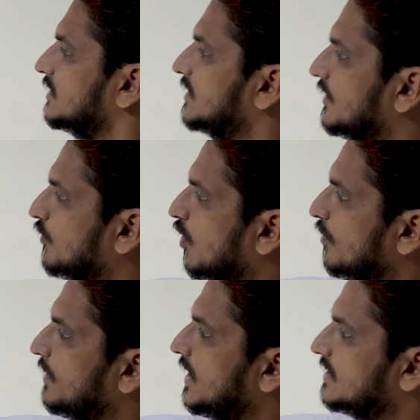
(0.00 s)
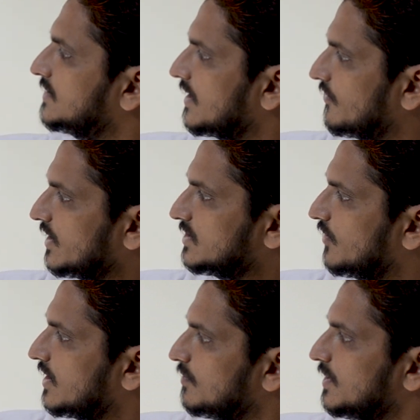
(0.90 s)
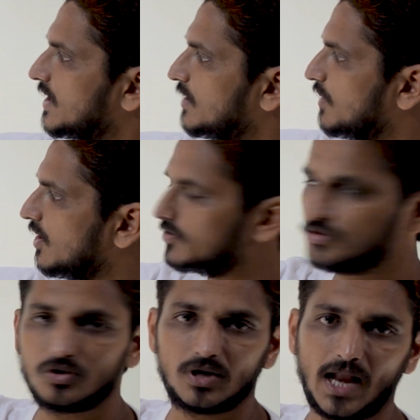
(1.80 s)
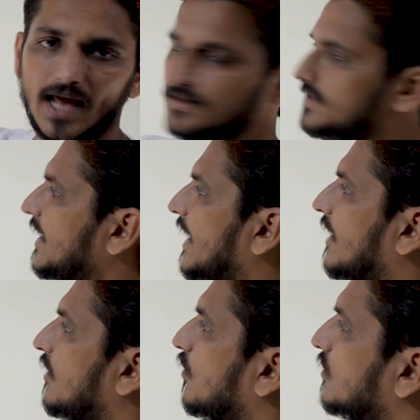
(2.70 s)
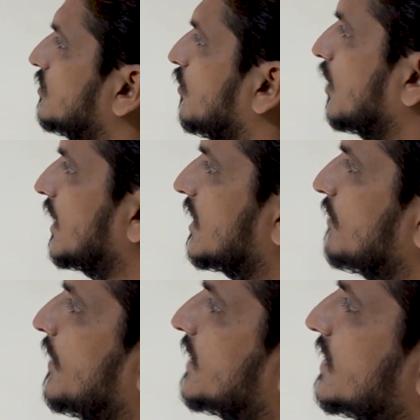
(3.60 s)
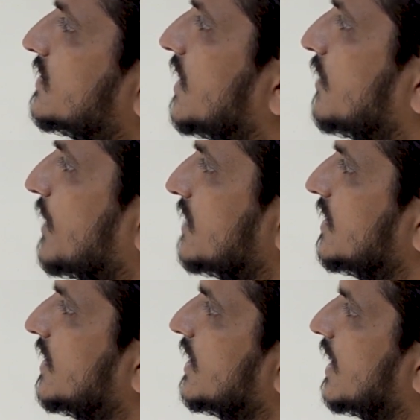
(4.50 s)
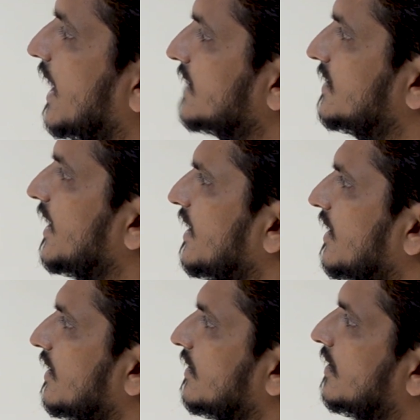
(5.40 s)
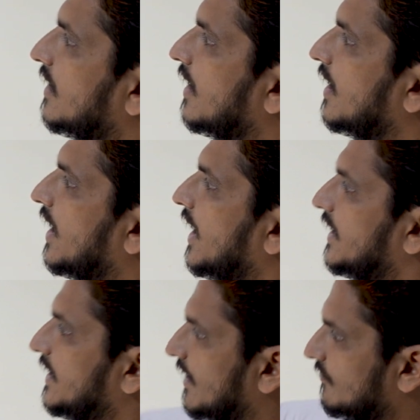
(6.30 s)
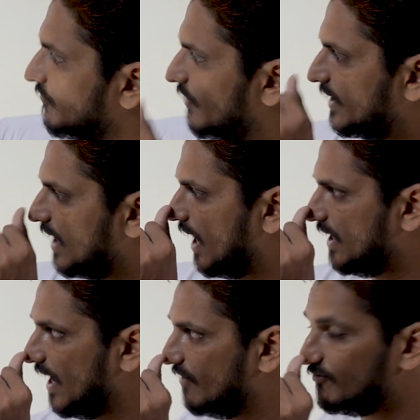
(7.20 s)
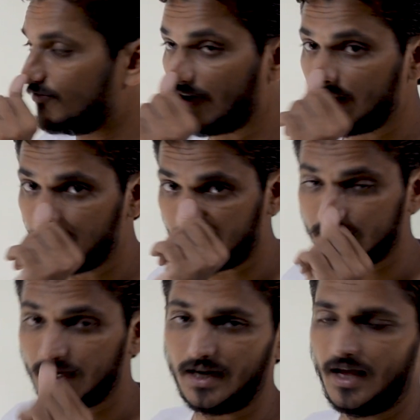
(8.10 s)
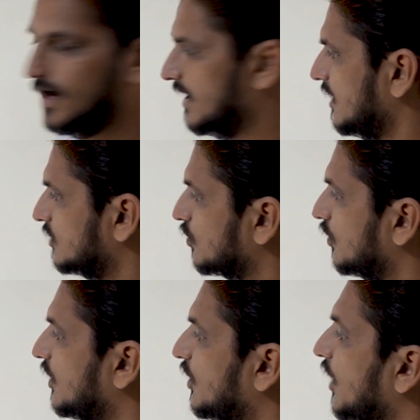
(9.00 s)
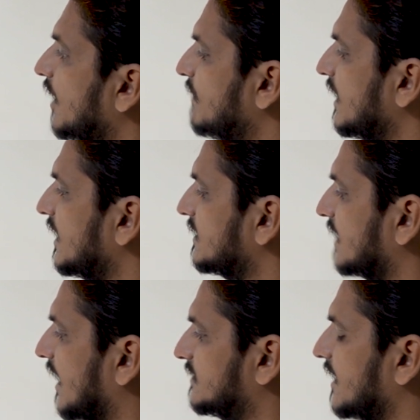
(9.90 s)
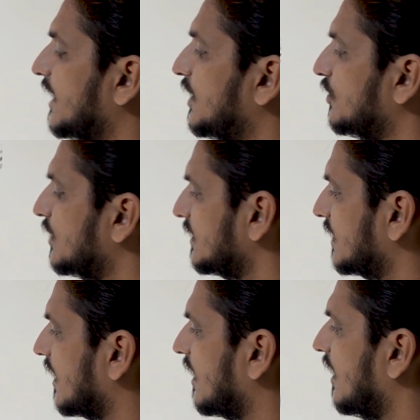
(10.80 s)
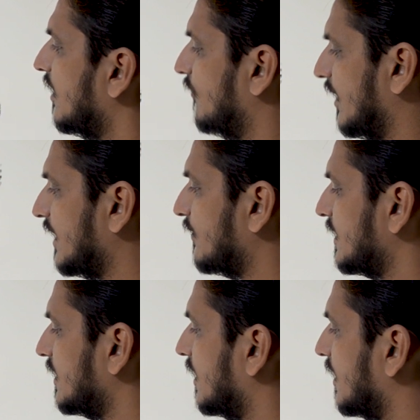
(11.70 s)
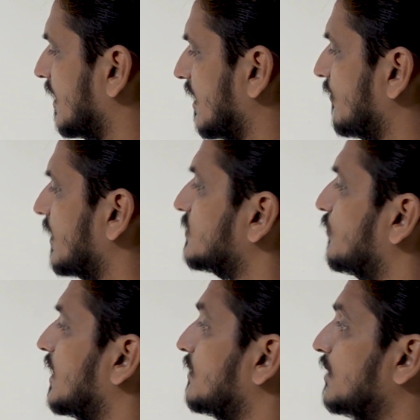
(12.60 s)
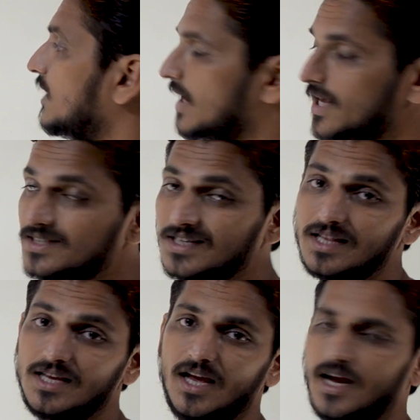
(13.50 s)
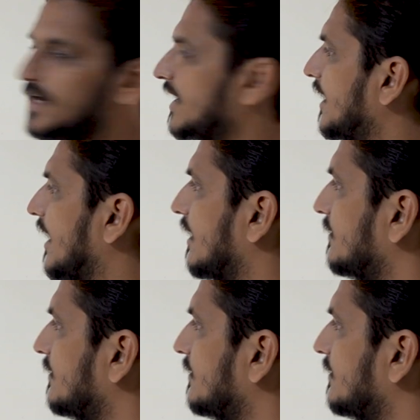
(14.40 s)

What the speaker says: see, OB is a reference variable that belongs to class A. So what are the methods that present in class A? M1 and M5 method. So naming is assigned during the, whenever the reference variable is created.